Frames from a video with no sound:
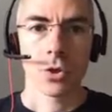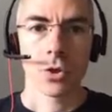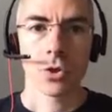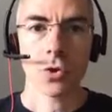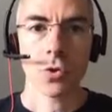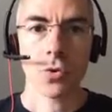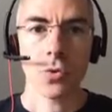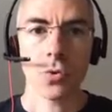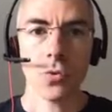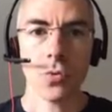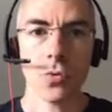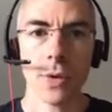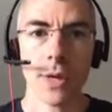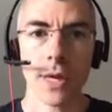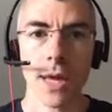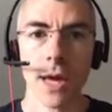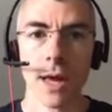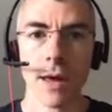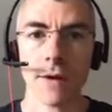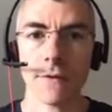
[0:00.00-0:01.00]
So
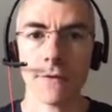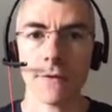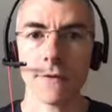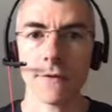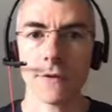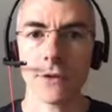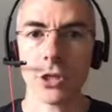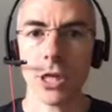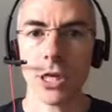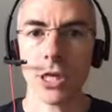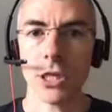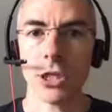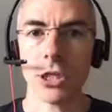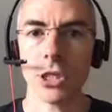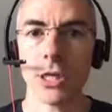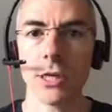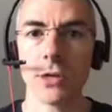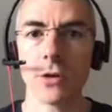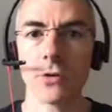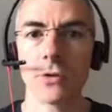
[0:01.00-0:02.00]
we have
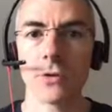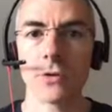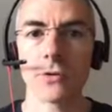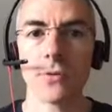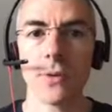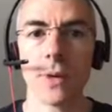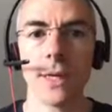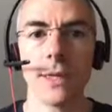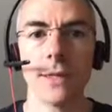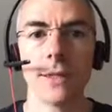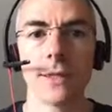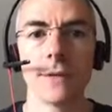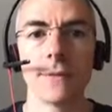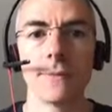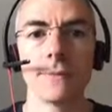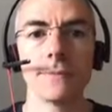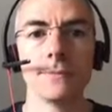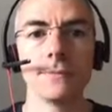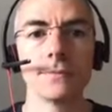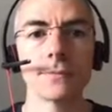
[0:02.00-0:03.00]
challenging constraints.
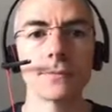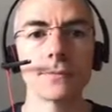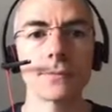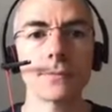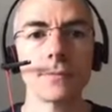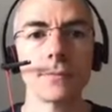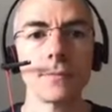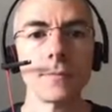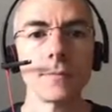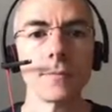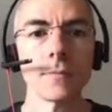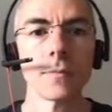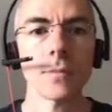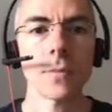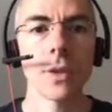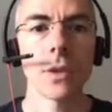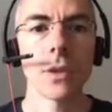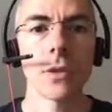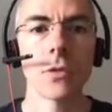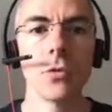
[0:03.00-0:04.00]

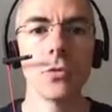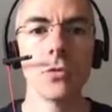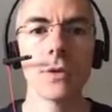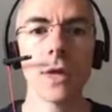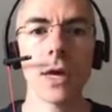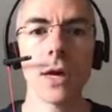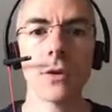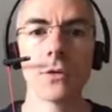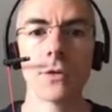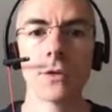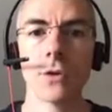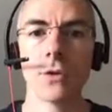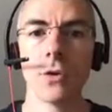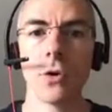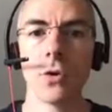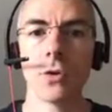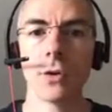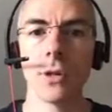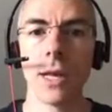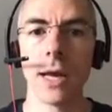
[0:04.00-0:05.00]
two thousand
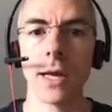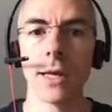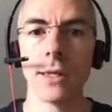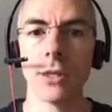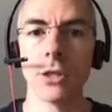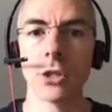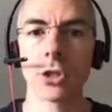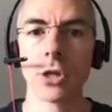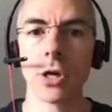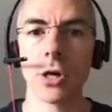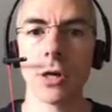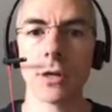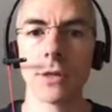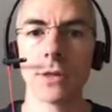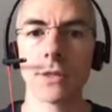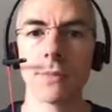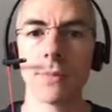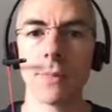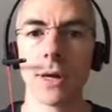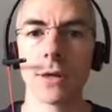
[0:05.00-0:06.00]
online
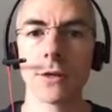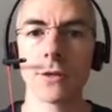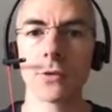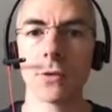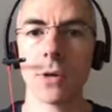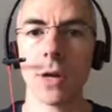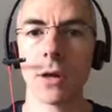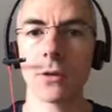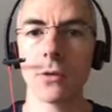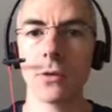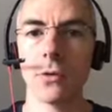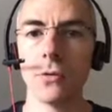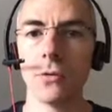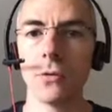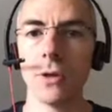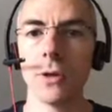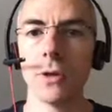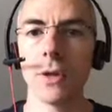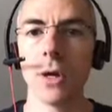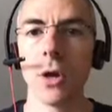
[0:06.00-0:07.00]
shards per solar
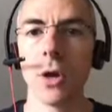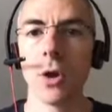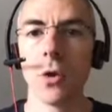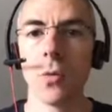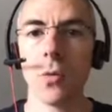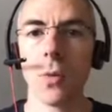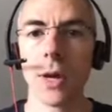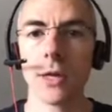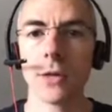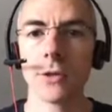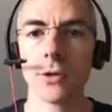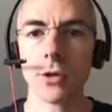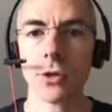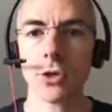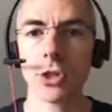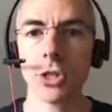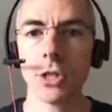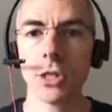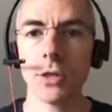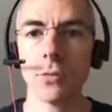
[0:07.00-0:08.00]
node while
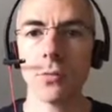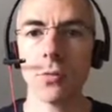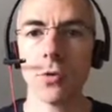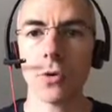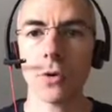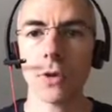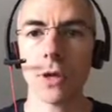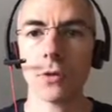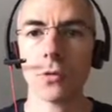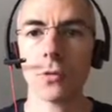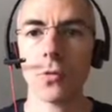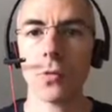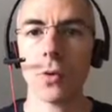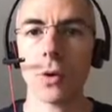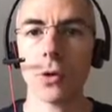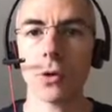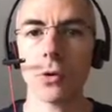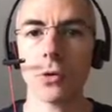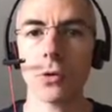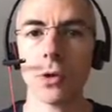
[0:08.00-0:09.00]
searching more than
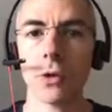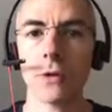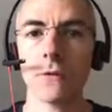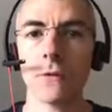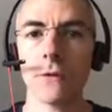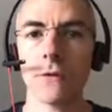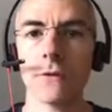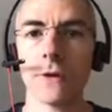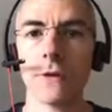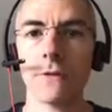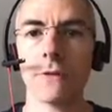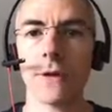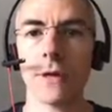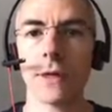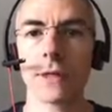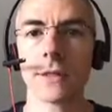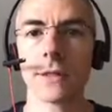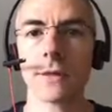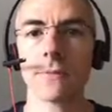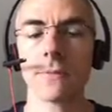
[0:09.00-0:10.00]
one hundred fifty
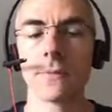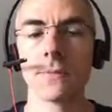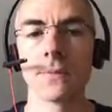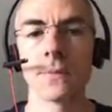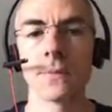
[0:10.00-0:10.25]
fields.